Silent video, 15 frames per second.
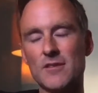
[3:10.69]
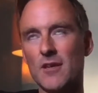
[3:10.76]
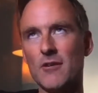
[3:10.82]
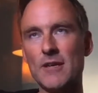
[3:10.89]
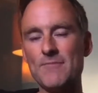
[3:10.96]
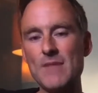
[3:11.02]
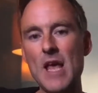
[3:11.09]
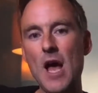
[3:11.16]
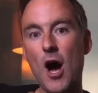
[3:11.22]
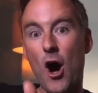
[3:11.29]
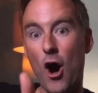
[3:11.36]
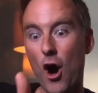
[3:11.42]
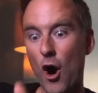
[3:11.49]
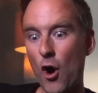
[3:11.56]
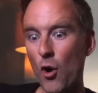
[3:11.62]
a
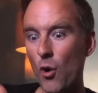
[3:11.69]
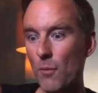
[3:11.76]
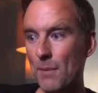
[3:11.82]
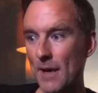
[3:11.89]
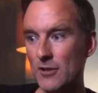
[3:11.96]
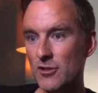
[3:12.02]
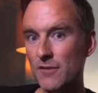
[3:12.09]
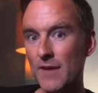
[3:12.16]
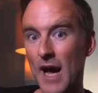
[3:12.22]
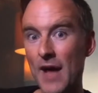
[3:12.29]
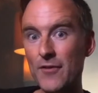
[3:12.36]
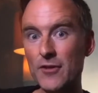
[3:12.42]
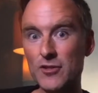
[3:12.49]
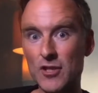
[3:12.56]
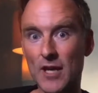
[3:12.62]
whole bunch of
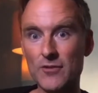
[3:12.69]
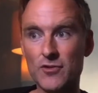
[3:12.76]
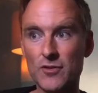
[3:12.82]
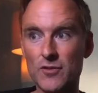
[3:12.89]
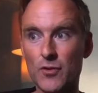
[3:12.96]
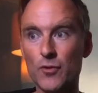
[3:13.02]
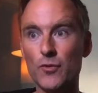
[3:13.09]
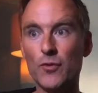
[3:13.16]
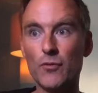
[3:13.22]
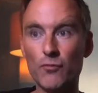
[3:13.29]
other judges who